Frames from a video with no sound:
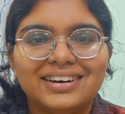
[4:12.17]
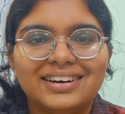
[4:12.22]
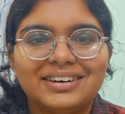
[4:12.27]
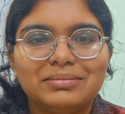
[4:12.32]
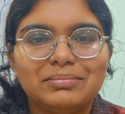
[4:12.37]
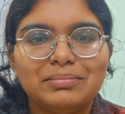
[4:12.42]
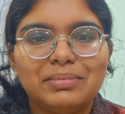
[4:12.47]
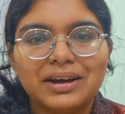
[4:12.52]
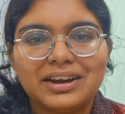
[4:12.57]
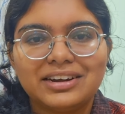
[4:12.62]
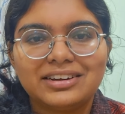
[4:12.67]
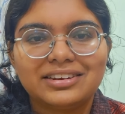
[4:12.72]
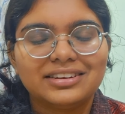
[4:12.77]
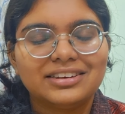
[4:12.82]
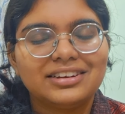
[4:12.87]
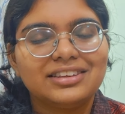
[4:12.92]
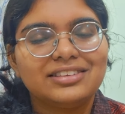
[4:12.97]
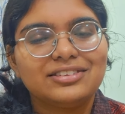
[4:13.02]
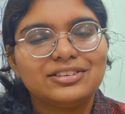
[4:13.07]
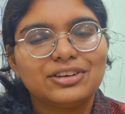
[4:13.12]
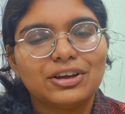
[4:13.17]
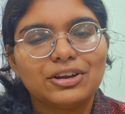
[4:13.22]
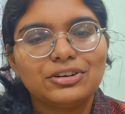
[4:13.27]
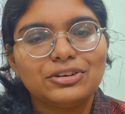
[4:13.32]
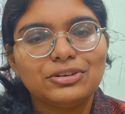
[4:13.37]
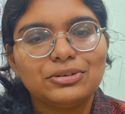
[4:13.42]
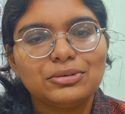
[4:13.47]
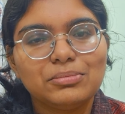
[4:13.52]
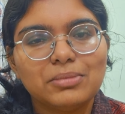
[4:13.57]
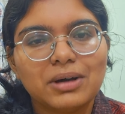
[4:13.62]
But it is not
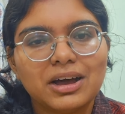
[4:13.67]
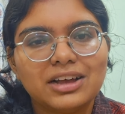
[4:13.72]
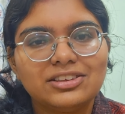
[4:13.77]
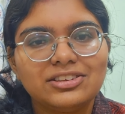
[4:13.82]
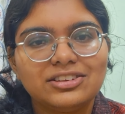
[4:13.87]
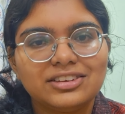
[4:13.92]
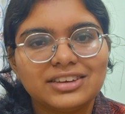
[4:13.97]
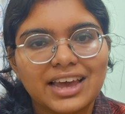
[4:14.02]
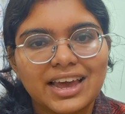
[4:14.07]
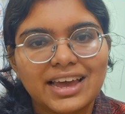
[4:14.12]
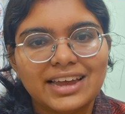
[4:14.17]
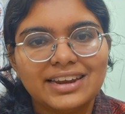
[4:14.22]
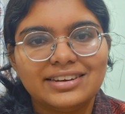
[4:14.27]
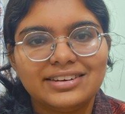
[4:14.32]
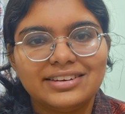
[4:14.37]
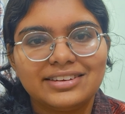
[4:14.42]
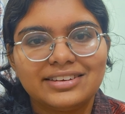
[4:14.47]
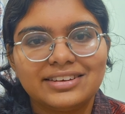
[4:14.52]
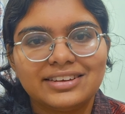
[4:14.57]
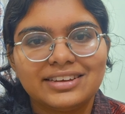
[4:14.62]
too much, and